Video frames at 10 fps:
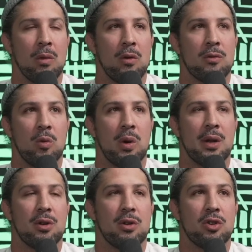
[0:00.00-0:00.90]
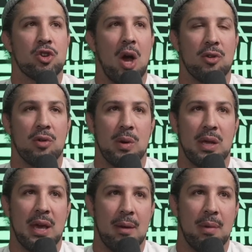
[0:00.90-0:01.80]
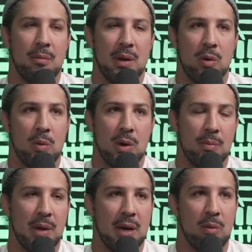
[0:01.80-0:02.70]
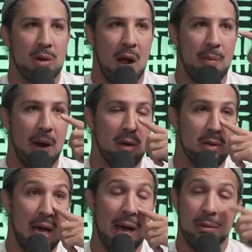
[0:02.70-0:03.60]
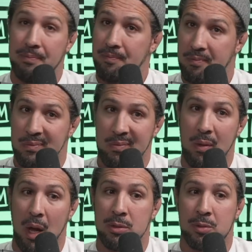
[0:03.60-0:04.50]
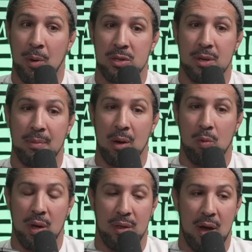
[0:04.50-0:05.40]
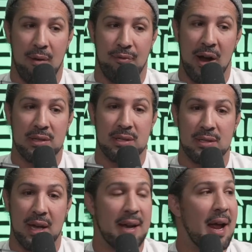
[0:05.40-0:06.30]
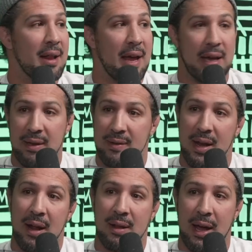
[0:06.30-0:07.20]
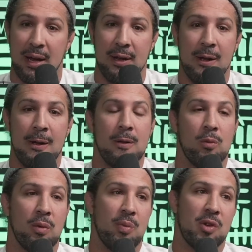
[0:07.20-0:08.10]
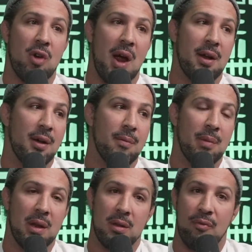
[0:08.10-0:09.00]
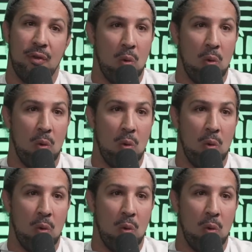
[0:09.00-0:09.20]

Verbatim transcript: So when Chatri, when he came in, me, me and him were talking about it, he goes, Yeah, I'm supposed to meet with uh, Francis in LA. He's in LA. We've been trying to meet for a